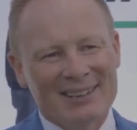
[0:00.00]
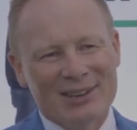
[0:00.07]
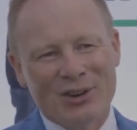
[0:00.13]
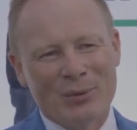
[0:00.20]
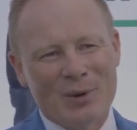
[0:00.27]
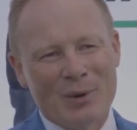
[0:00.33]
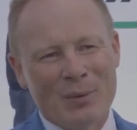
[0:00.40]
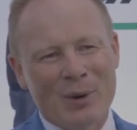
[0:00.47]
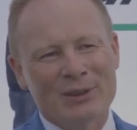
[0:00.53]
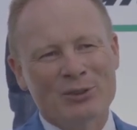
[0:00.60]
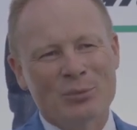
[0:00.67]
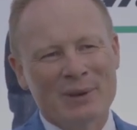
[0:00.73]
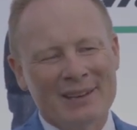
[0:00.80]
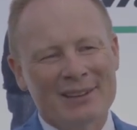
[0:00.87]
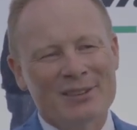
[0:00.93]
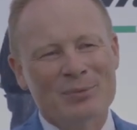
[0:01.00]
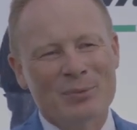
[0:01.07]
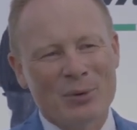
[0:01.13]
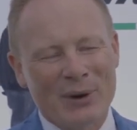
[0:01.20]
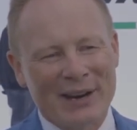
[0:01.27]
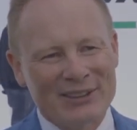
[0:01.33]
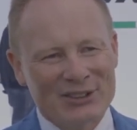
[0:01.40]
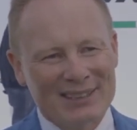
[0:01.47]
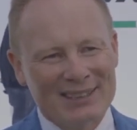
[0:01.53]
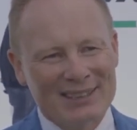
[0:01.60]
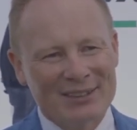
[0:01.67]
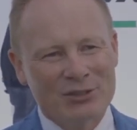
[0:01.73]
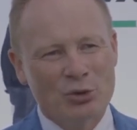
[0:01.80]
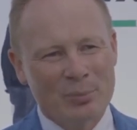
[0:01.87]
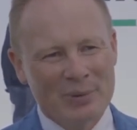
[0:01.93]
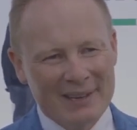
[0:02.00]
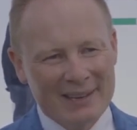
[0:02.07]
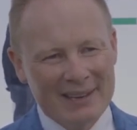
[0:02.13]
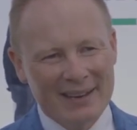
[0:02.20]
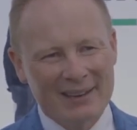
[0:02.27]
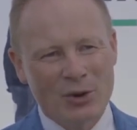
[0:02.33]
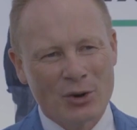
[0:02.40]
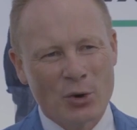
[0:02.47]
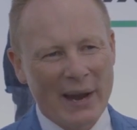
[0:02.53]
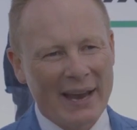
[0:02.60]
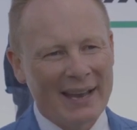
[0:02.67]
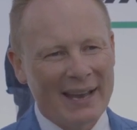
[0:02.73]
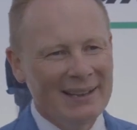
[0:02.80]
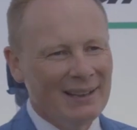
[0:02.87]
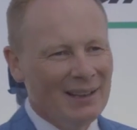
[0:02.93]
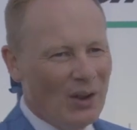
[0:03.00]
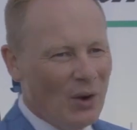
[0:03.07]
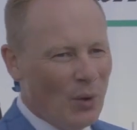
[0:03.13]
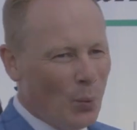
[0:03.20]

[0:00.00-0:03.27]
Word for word: you know we want to be an inspiration to be here in the quail